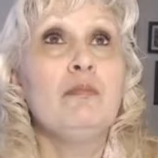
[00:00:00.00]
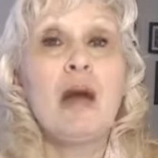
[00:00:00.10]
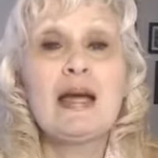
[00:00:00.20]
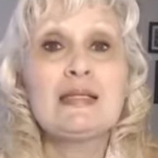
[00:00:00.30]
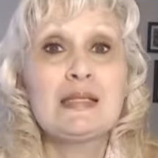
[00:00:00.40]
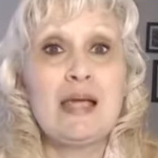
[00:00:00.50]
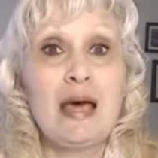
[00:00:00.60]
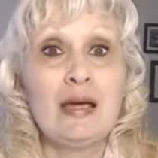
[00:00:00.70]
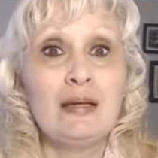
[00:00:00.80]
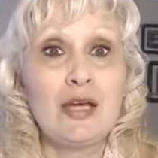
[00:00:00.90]

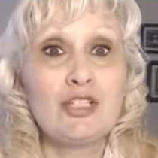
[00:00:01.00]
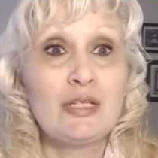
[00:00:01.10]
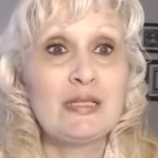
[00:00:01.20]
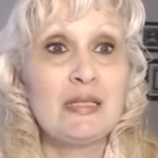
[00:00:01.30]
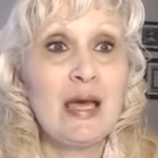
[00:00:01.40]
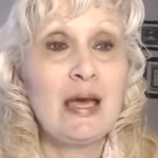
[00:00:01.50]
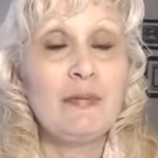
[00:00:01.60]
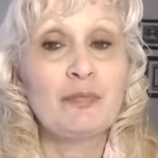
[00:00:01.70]
mindset, I should say.